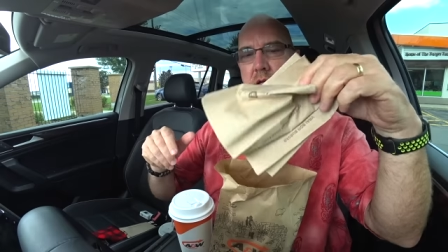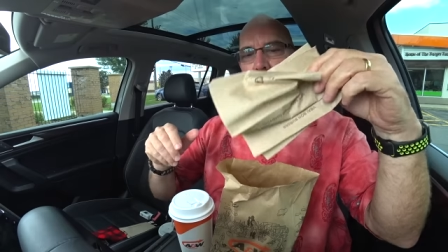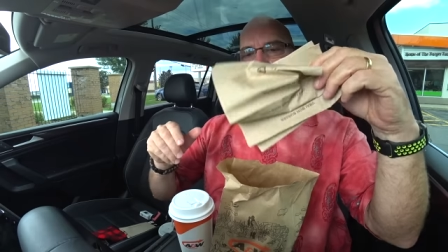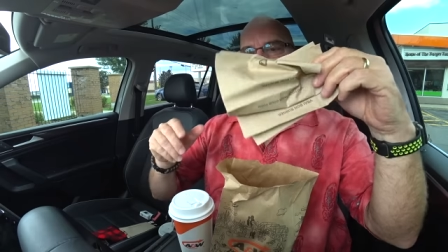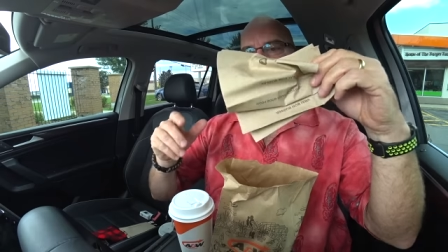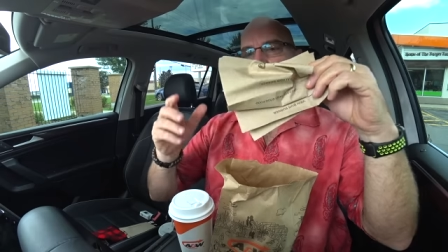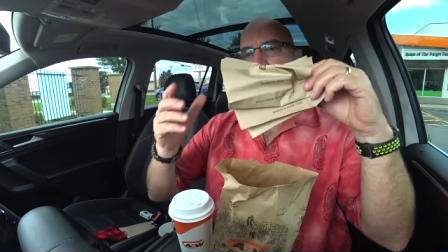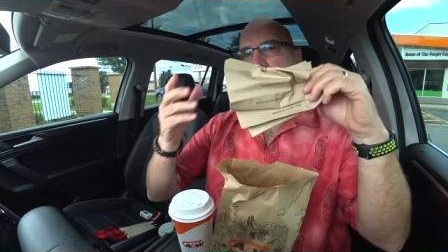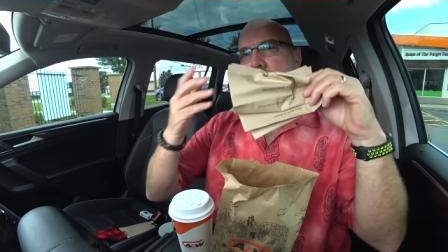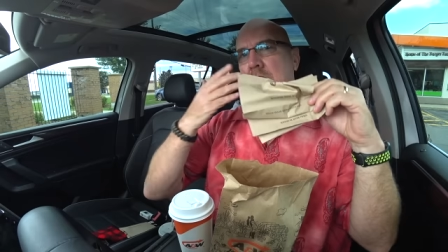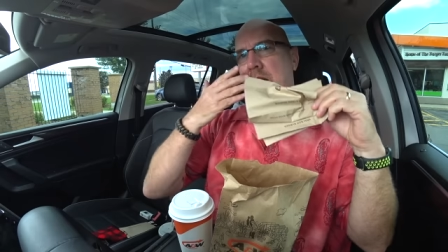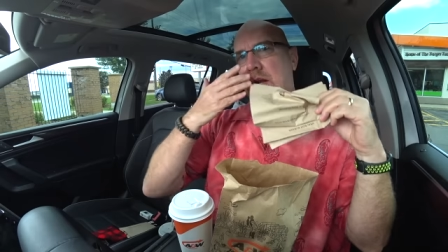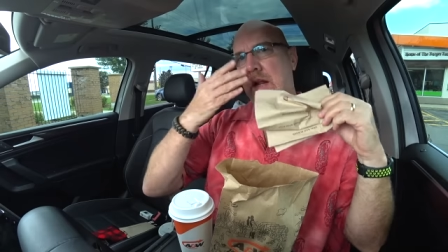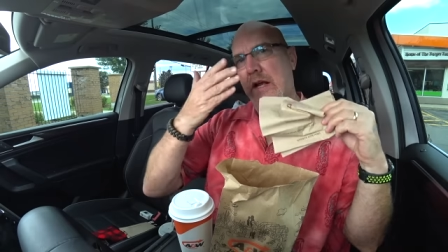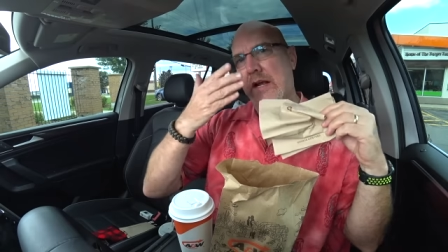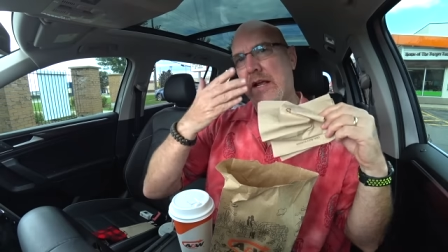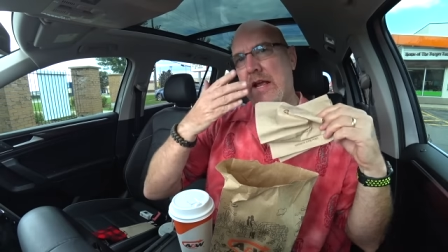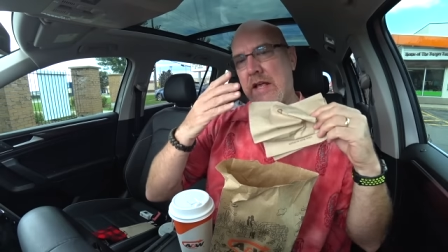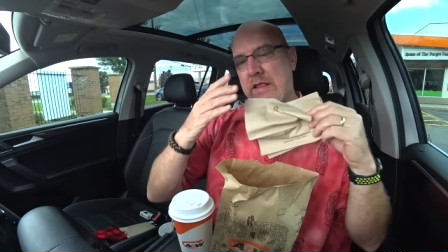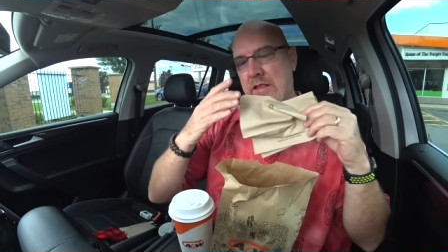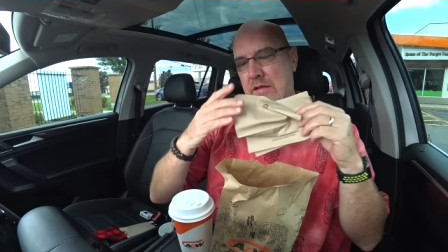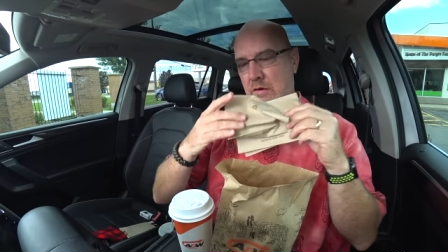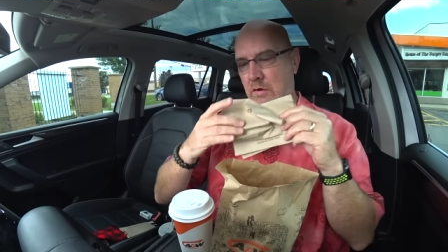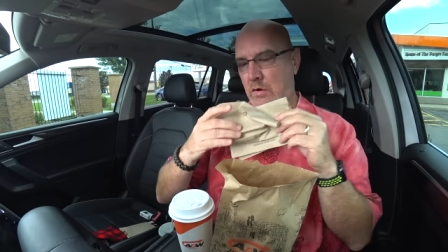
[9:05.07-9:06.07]
And I couldn't,
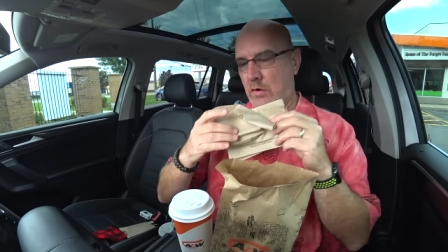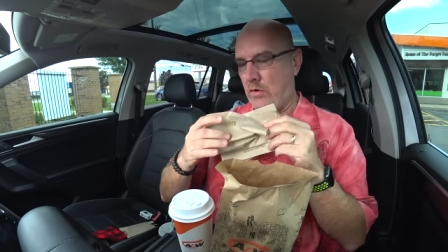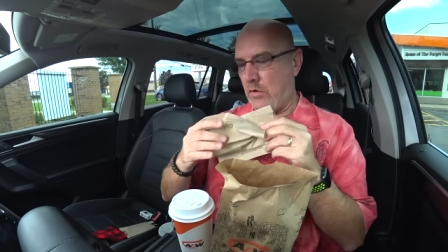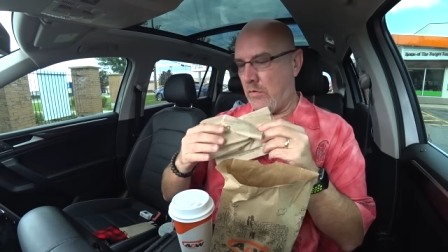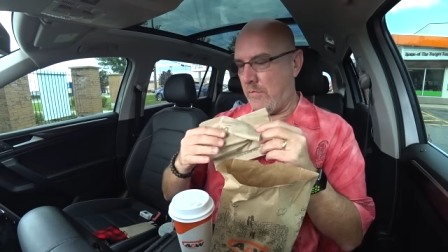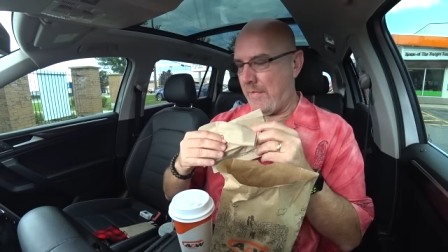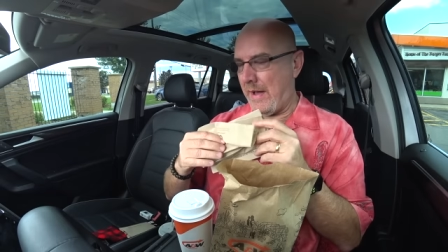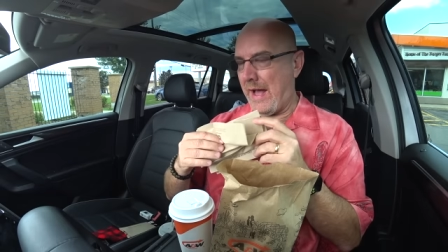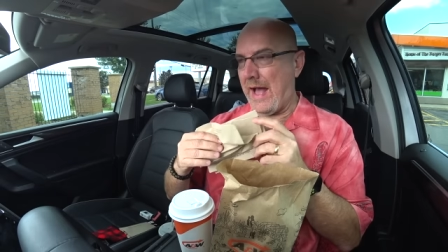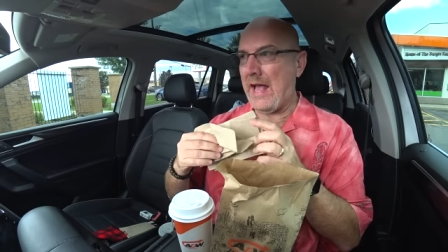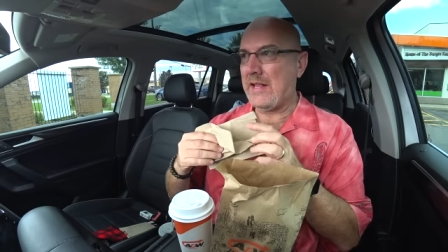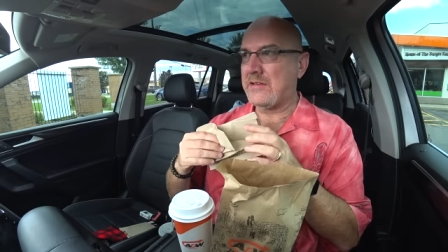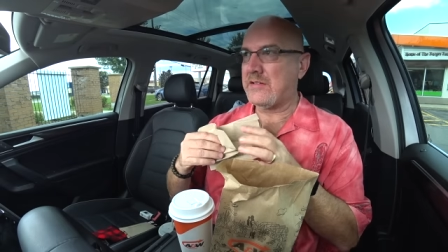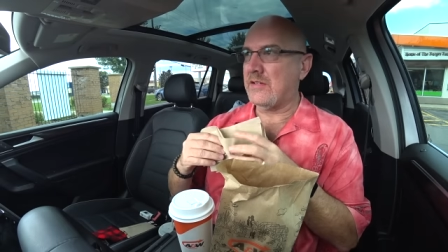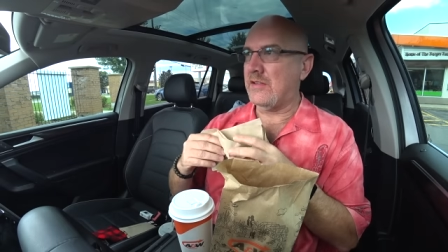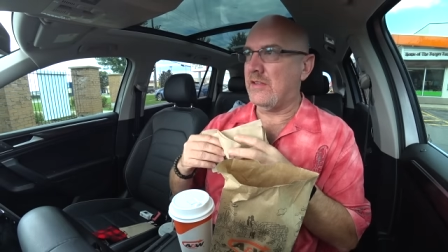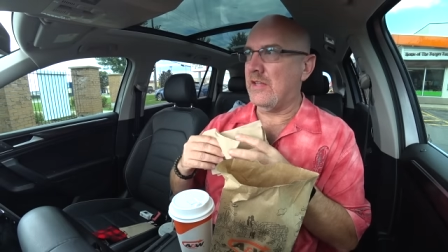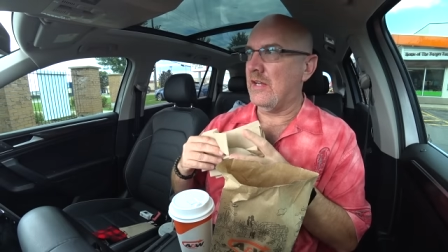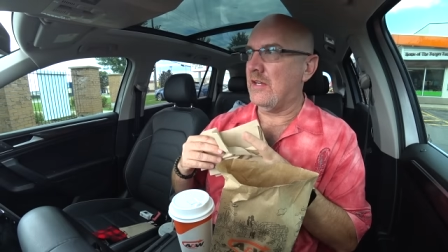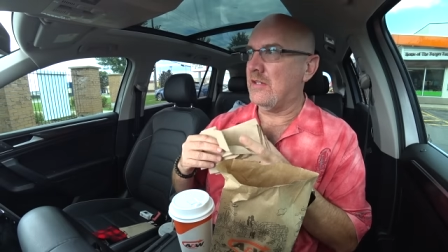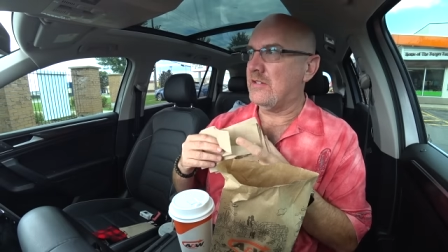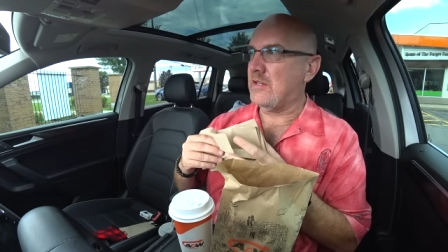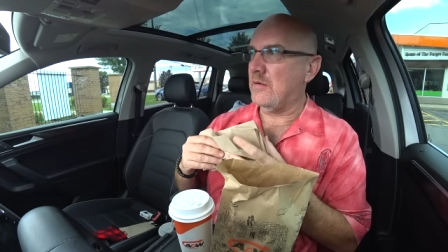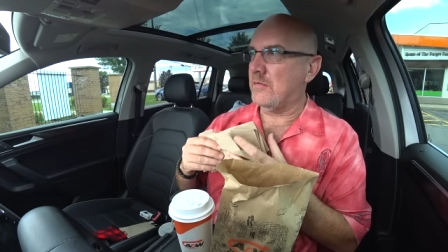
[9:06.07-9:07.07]
again, the whole mask
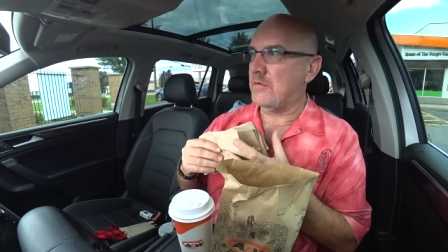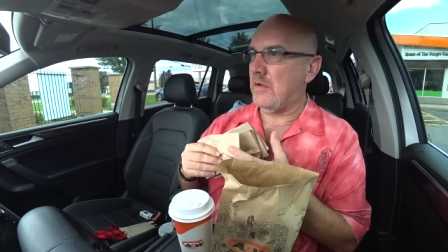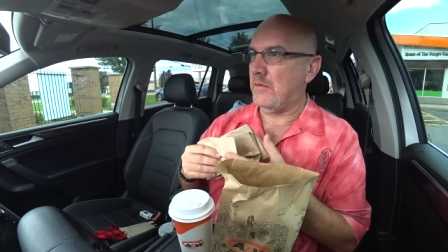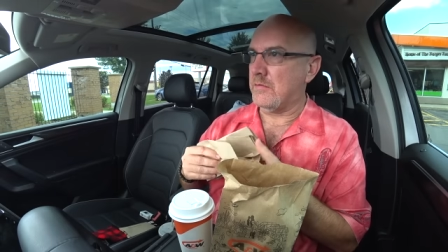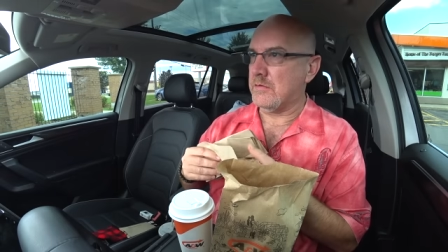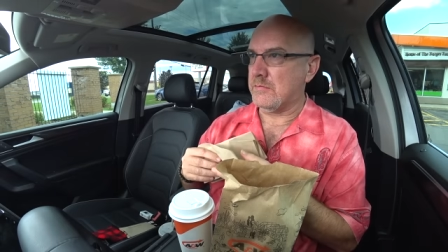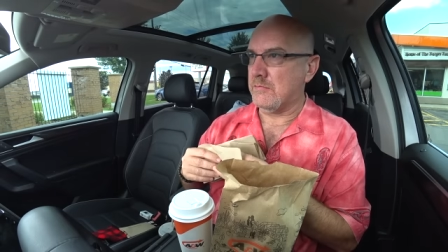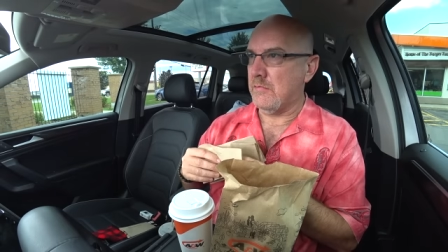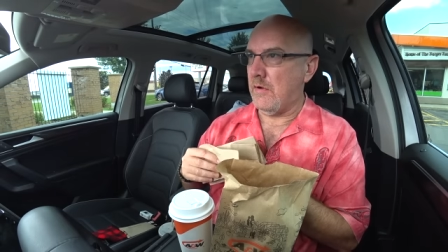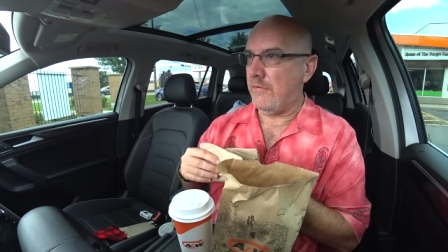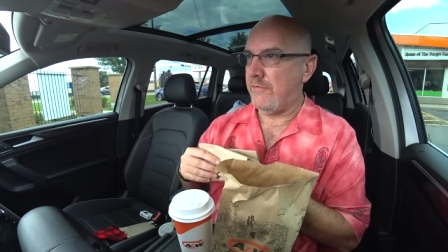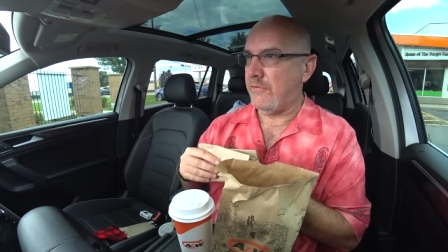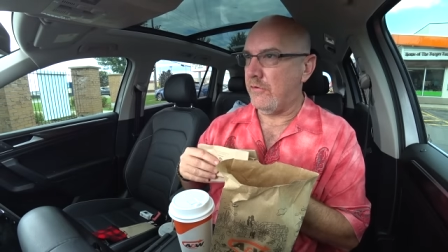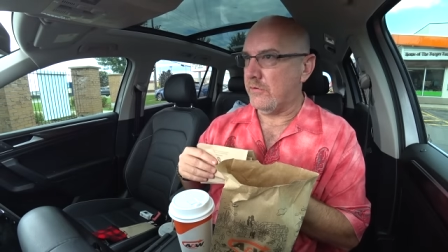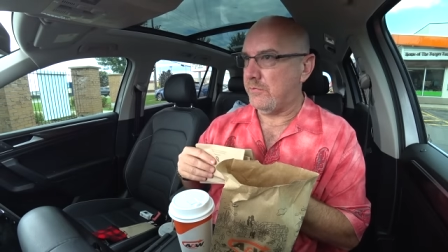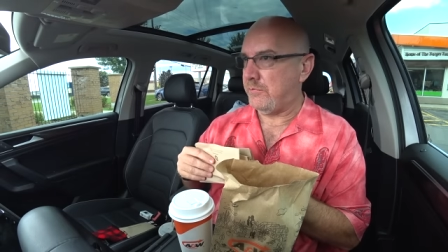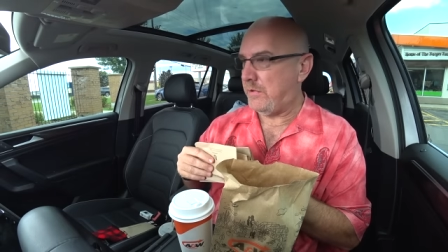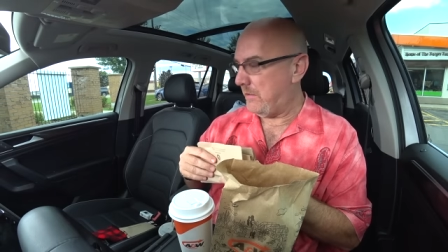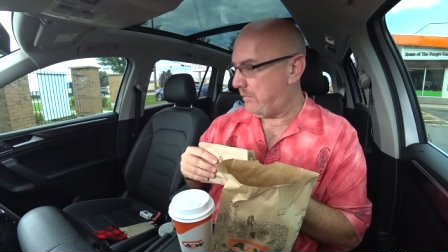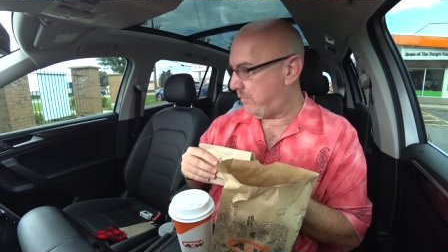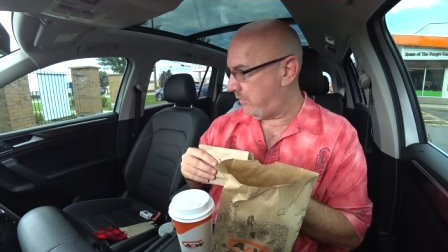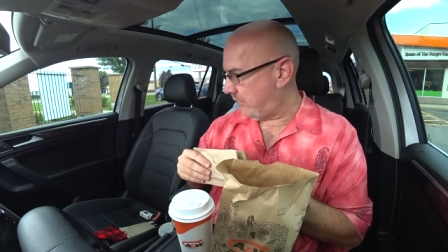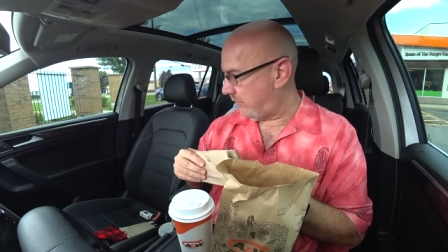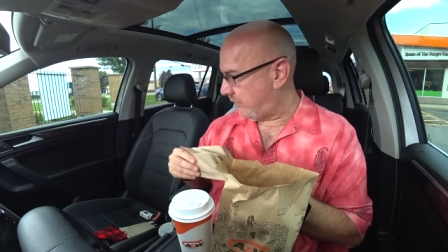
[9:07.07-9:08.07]
thing sometimes muffles
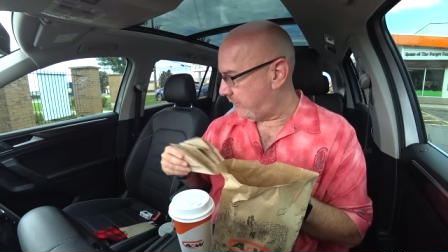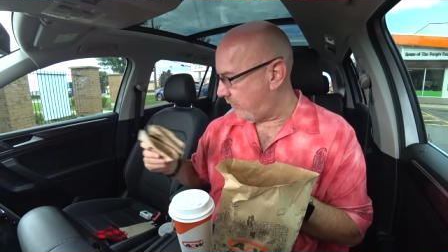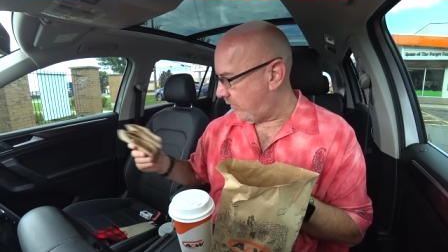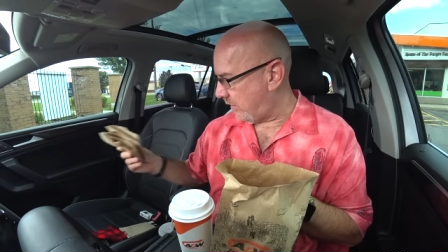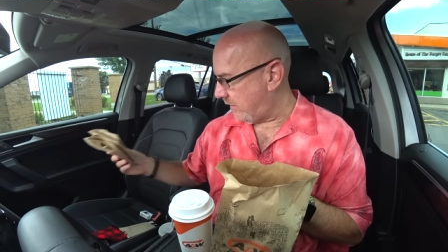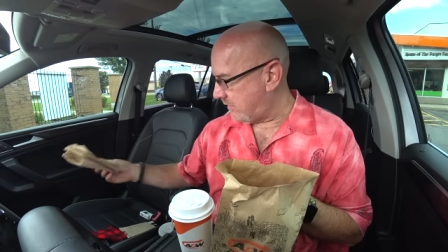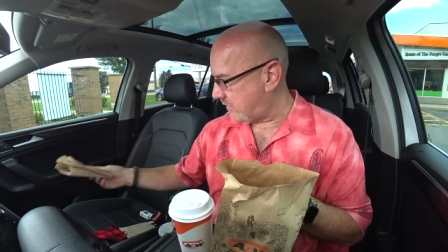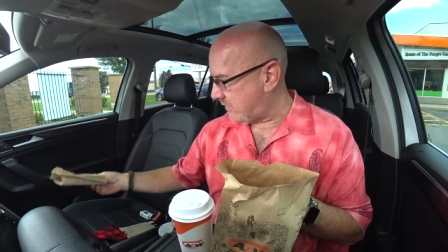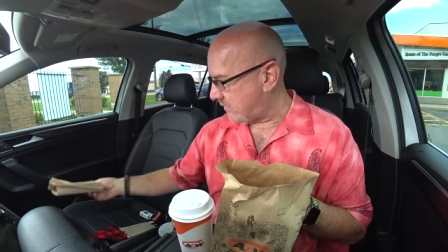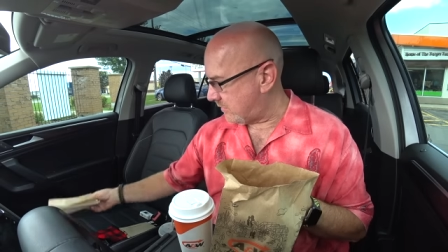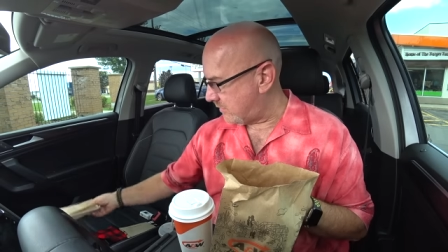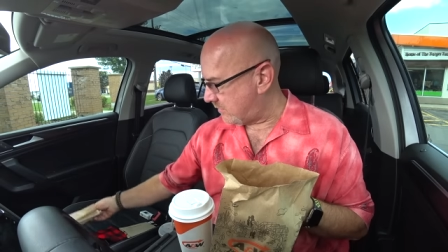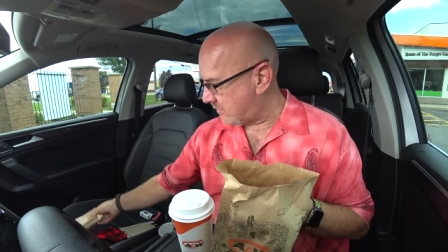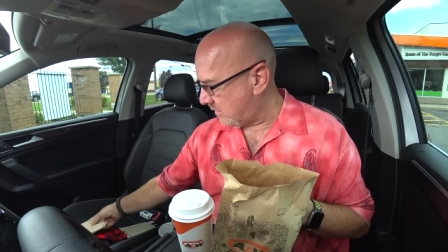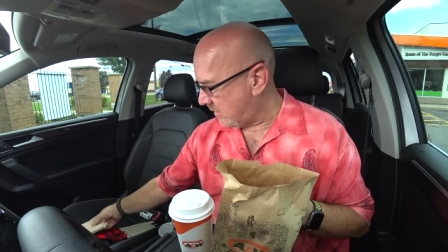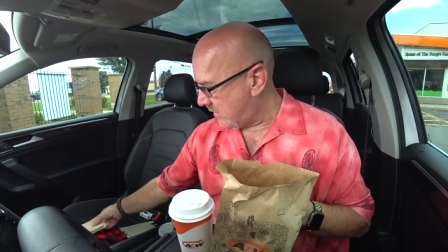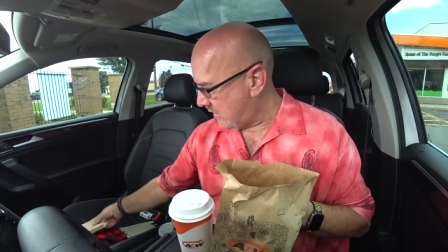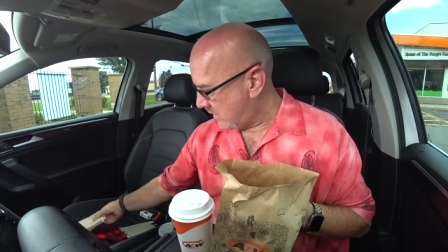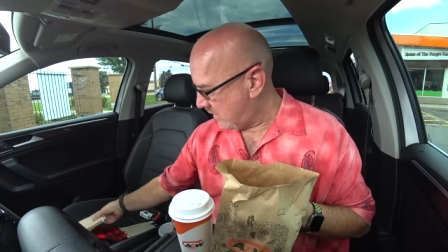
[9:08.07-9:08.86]
people's voices.